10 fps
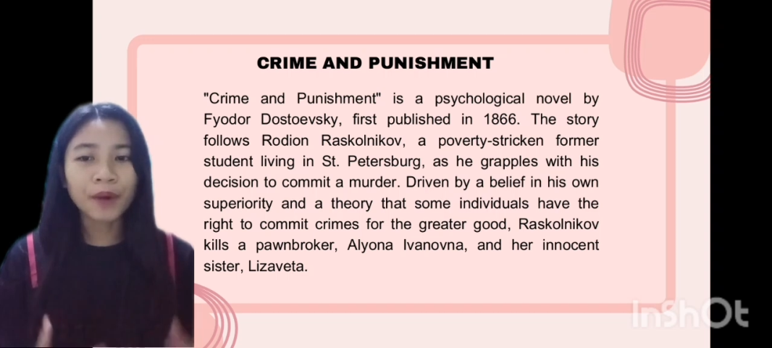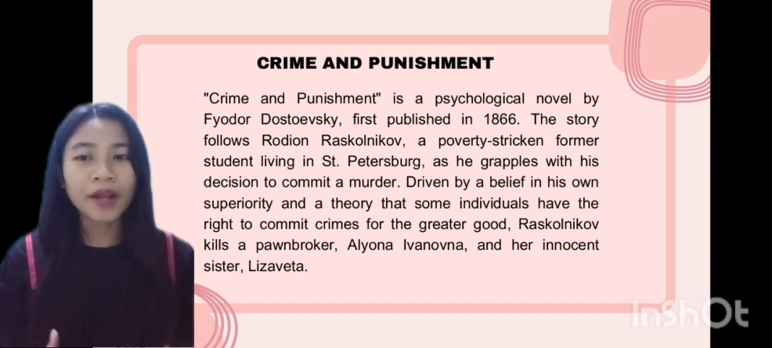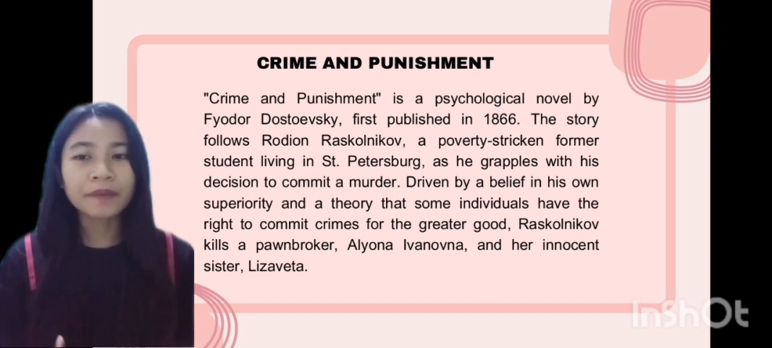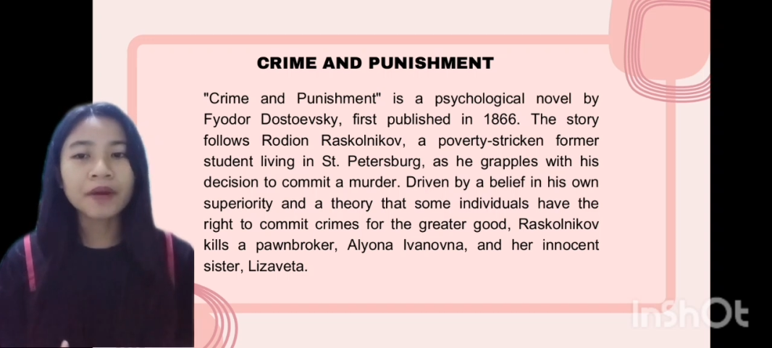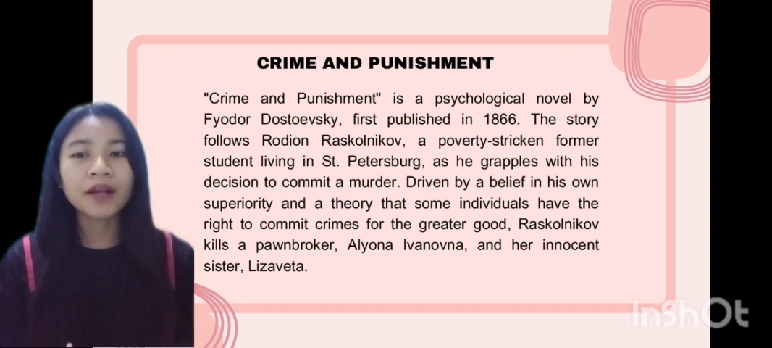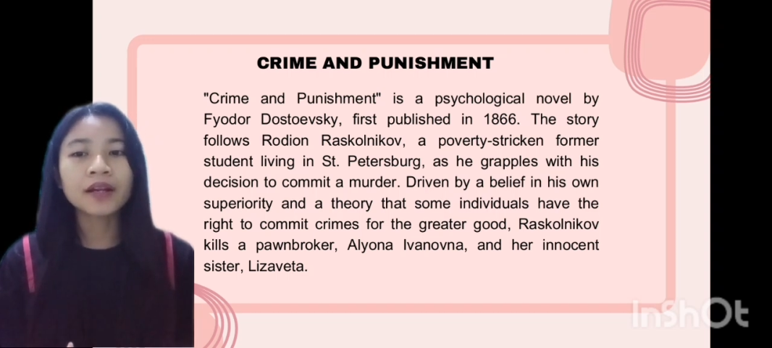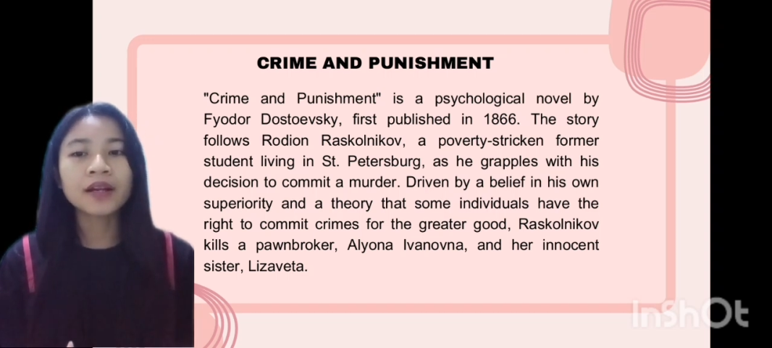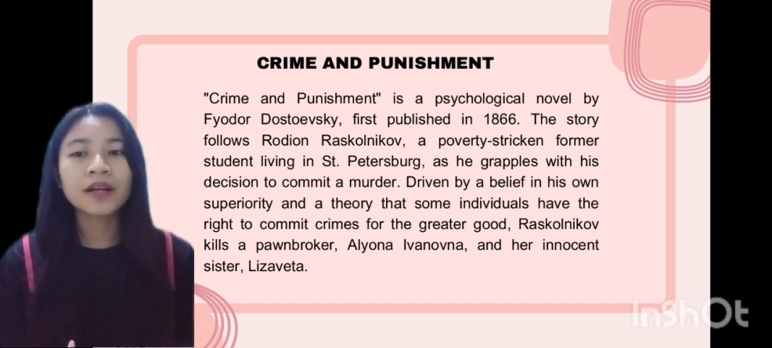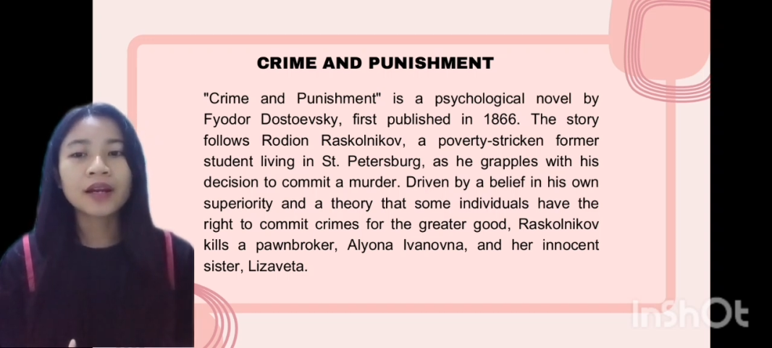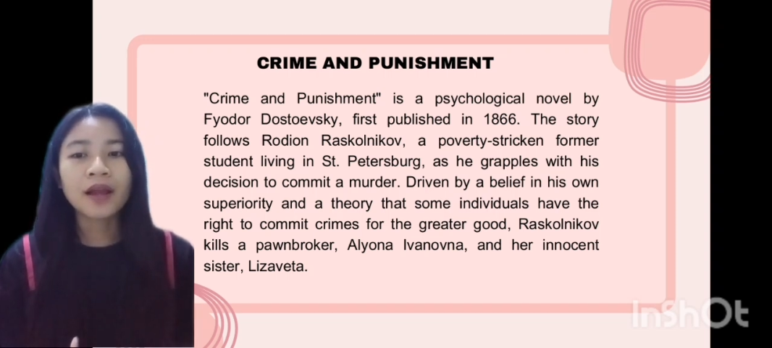primal
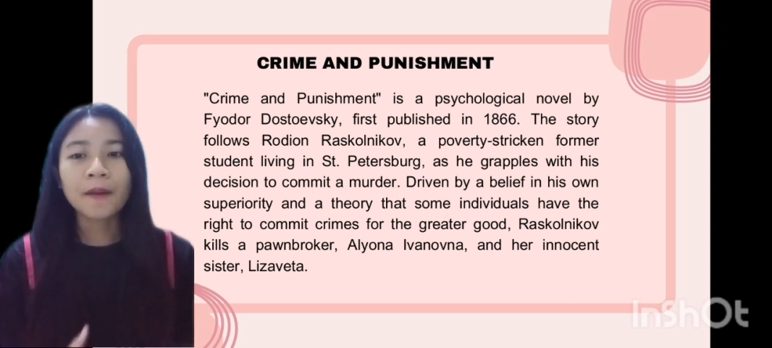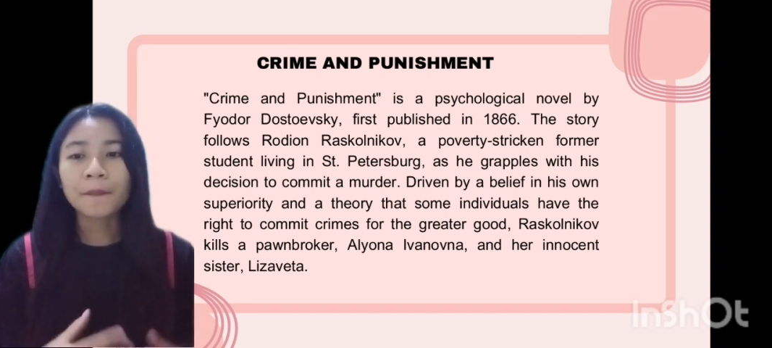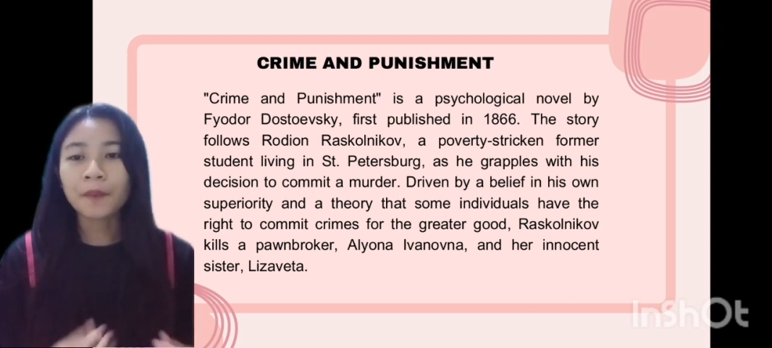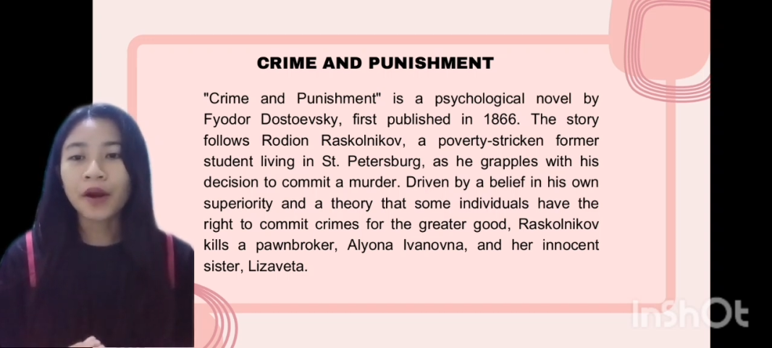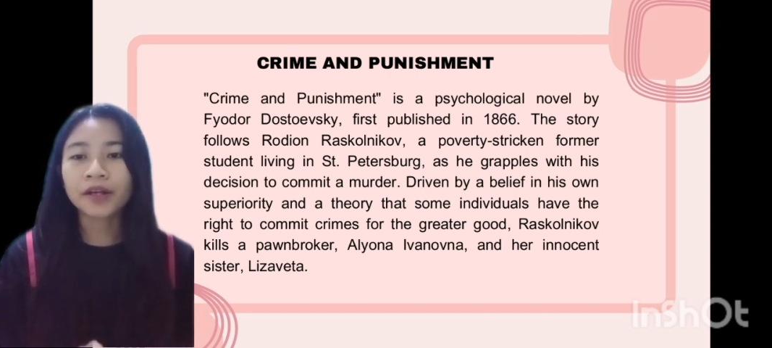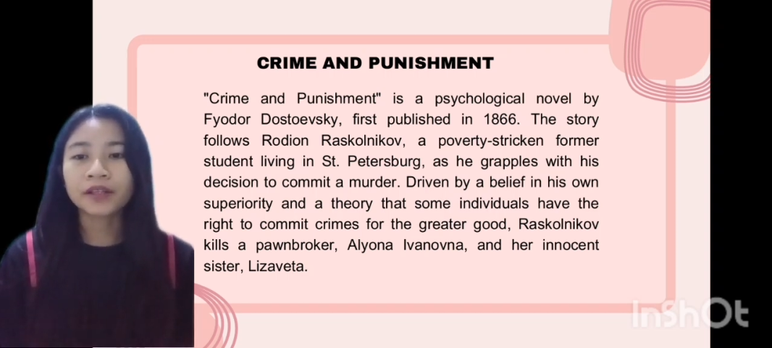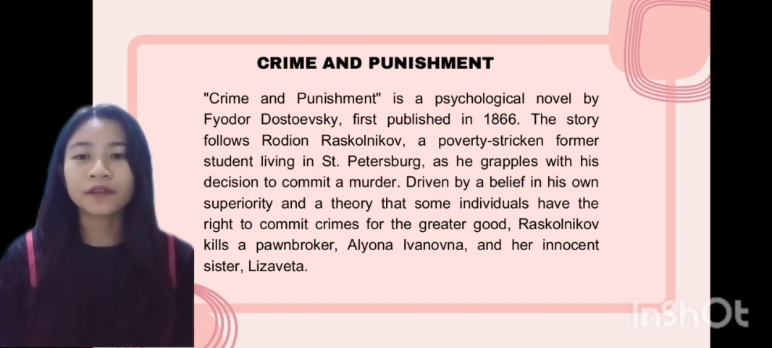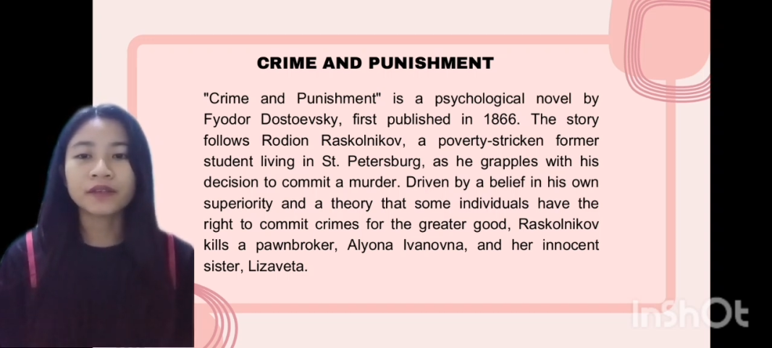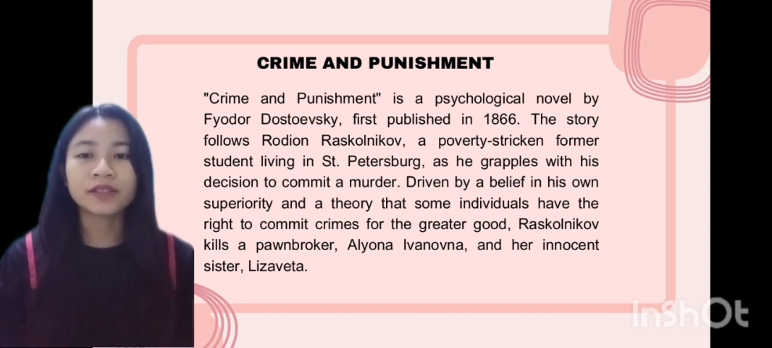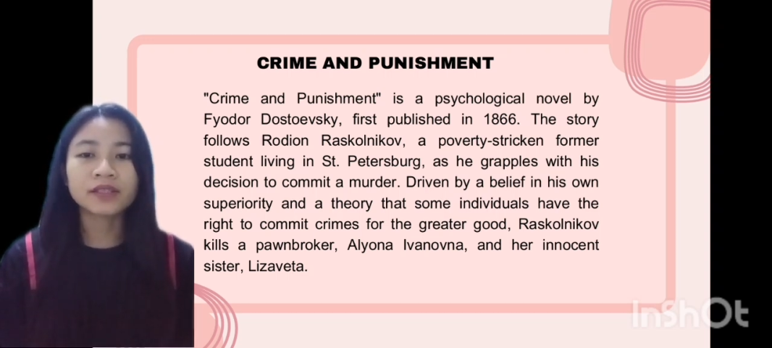part
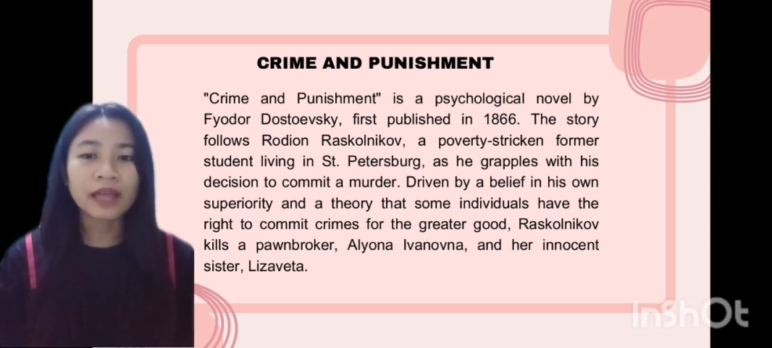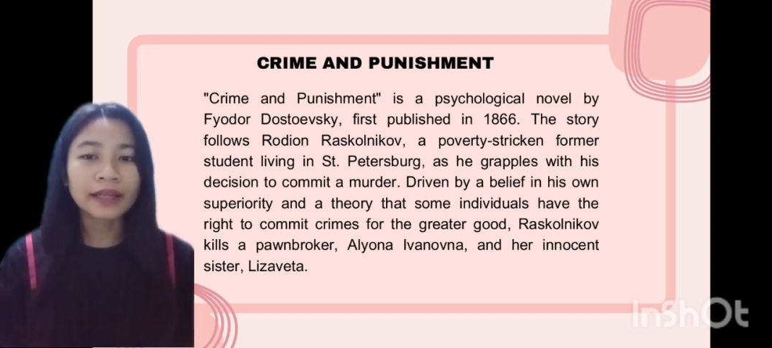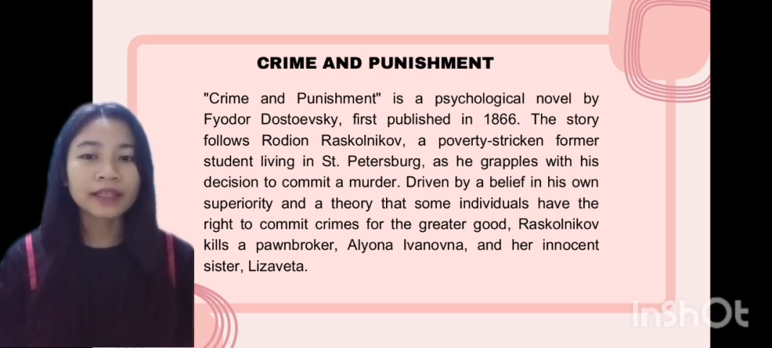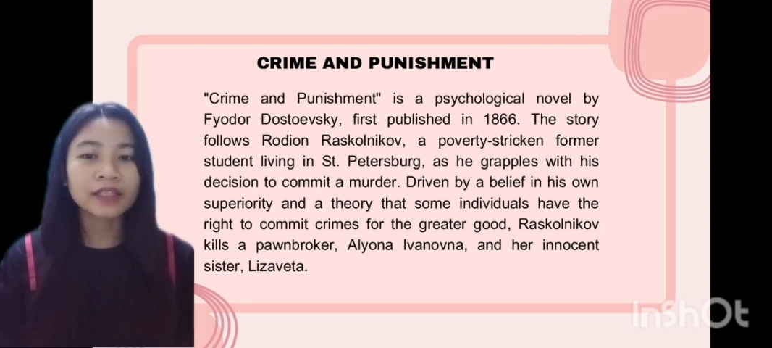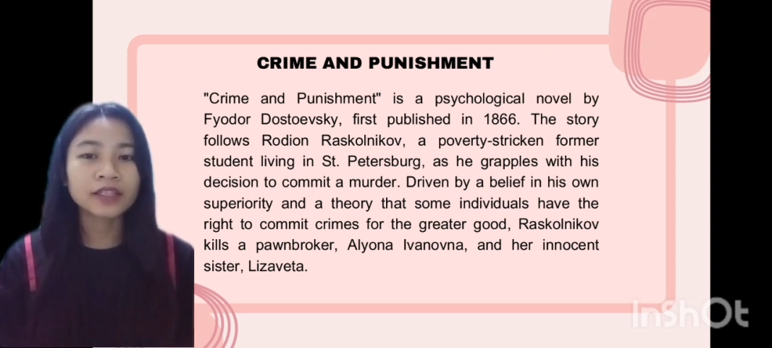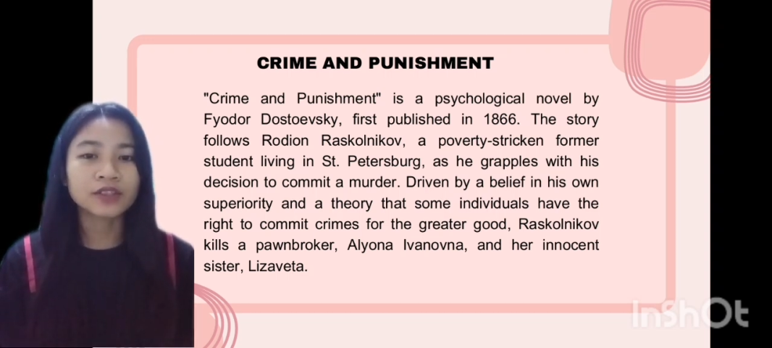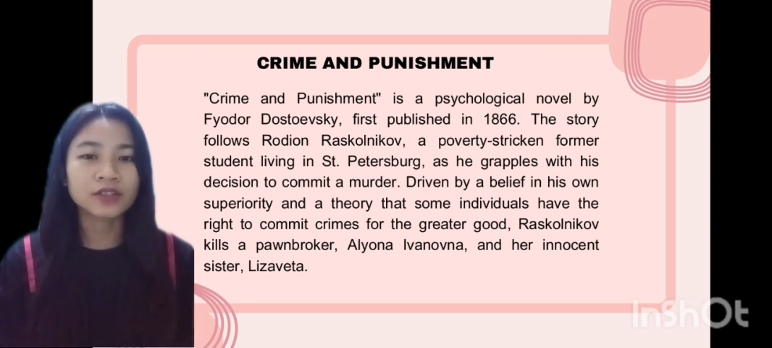of his psyche